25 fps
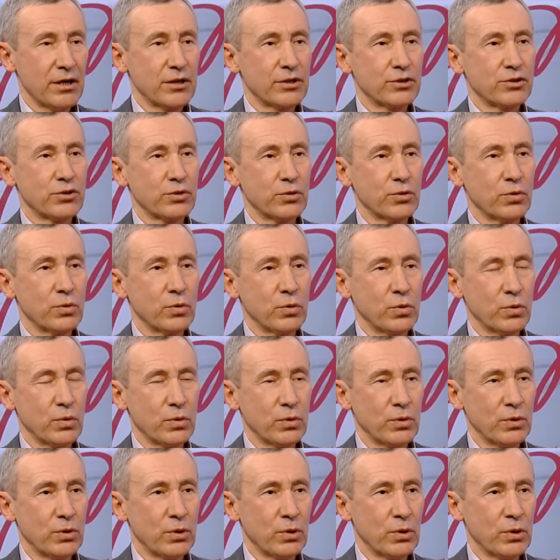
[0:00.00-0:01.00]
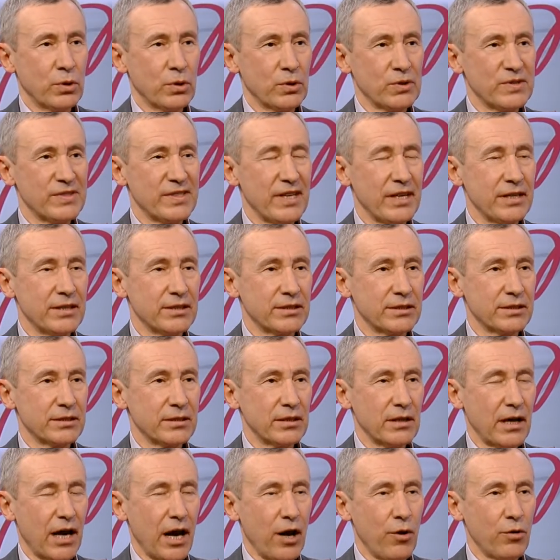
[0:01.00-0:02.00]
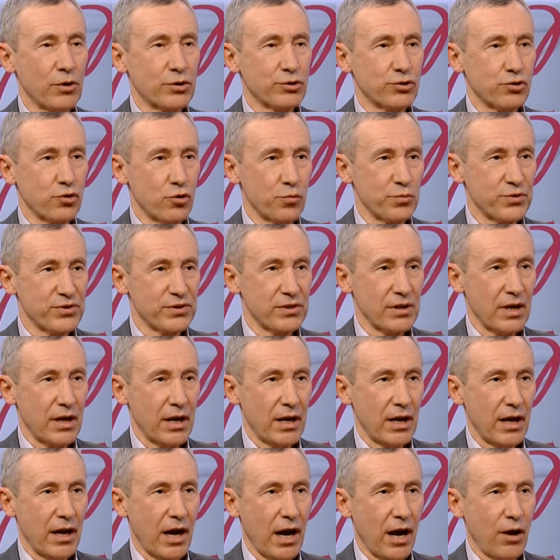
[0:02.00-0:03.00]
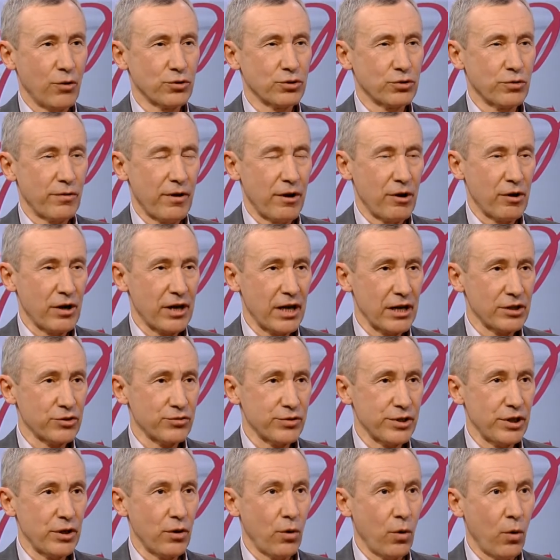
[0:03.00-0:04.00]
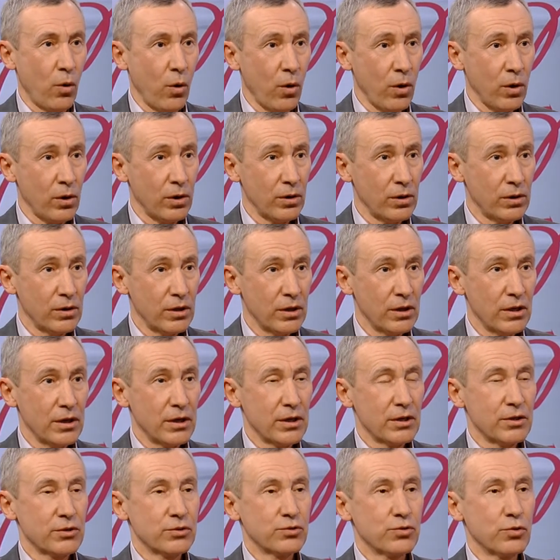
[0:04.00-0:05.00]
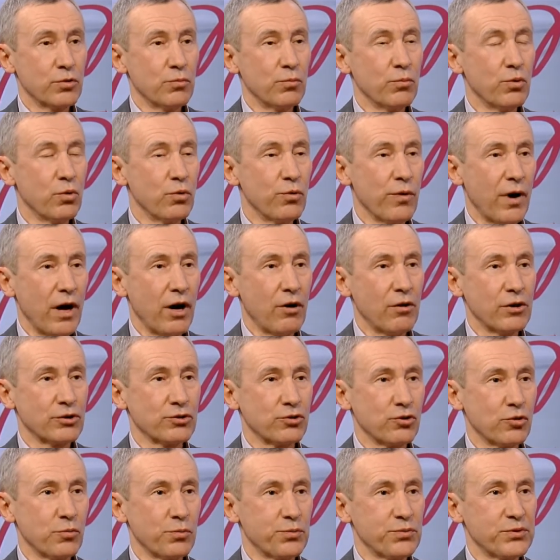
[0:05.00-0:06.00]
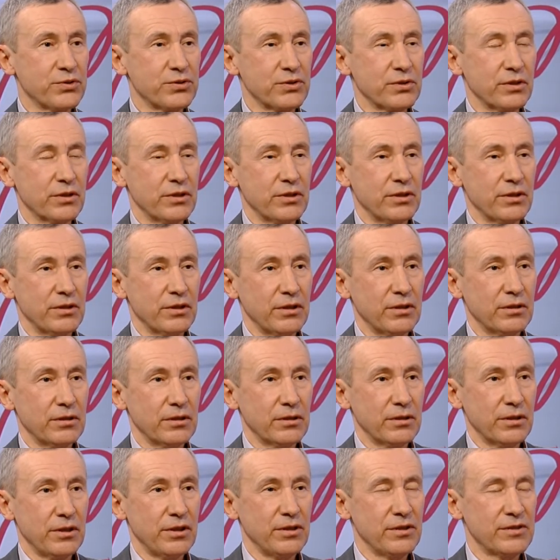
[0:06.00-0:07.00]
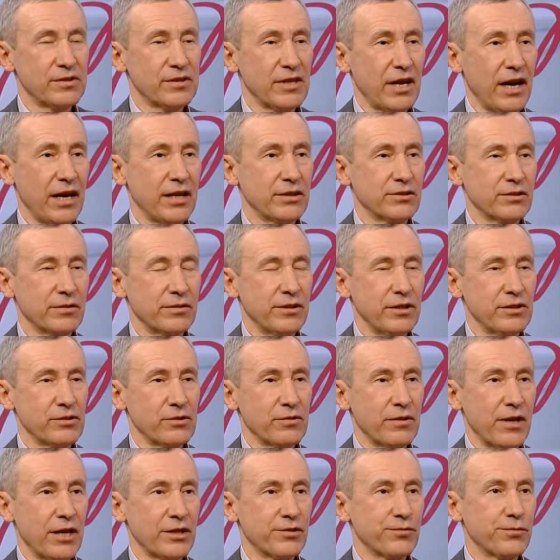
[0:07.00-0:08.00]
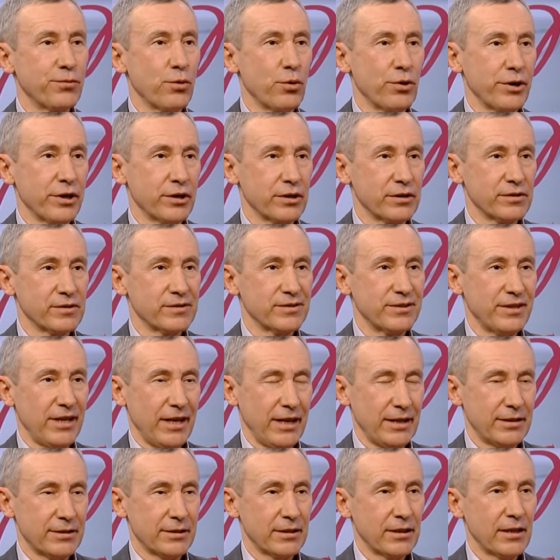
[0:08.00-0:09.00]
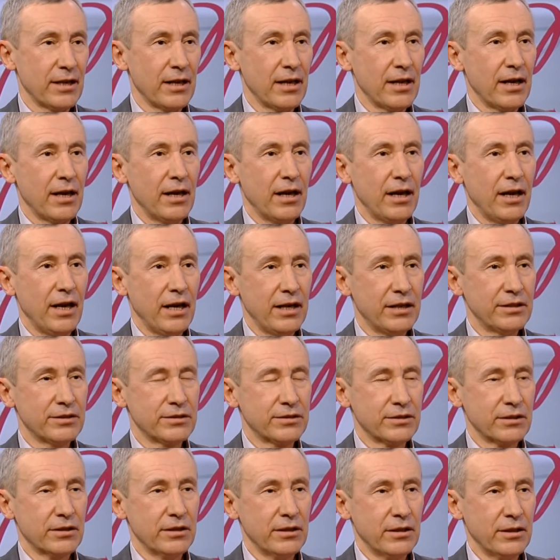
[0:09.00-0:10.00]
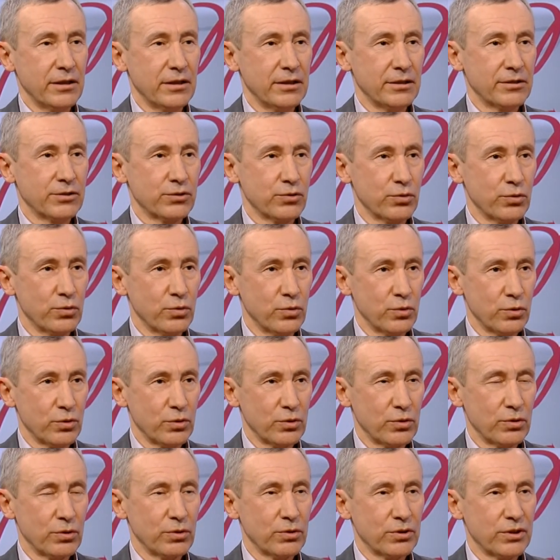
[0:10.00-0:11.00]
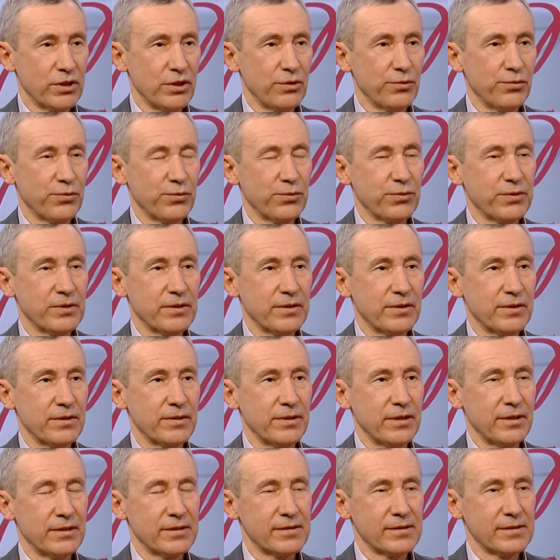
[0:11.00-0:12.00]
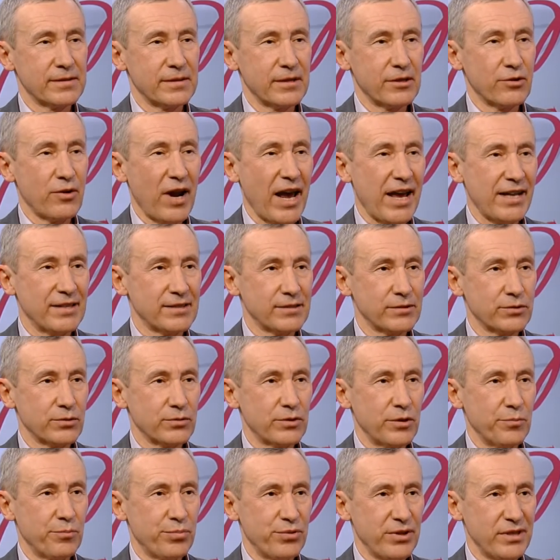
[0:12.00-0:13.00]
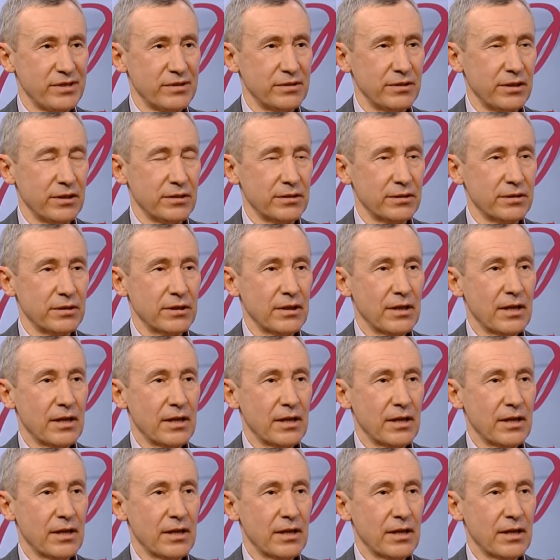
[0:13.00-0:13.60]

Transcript: to send our troops out of our country or to move our troops inside this or that foreign state. And to give these rights to the president,